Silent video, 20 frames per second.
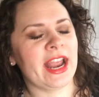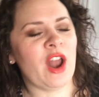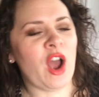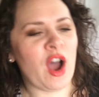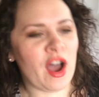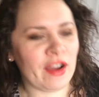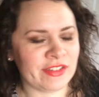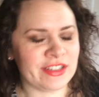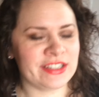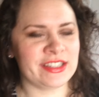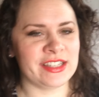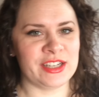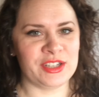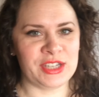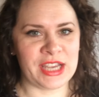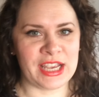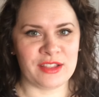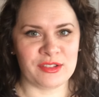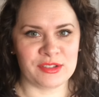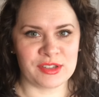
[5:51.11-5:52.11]
And obviously you
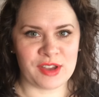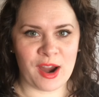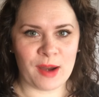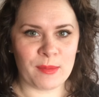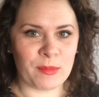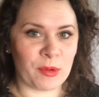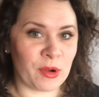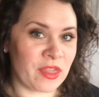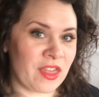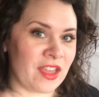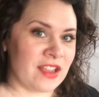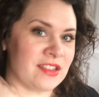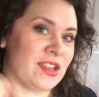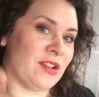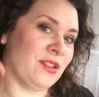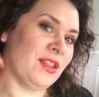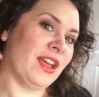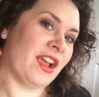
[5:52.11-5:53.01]
take those cardboard things out,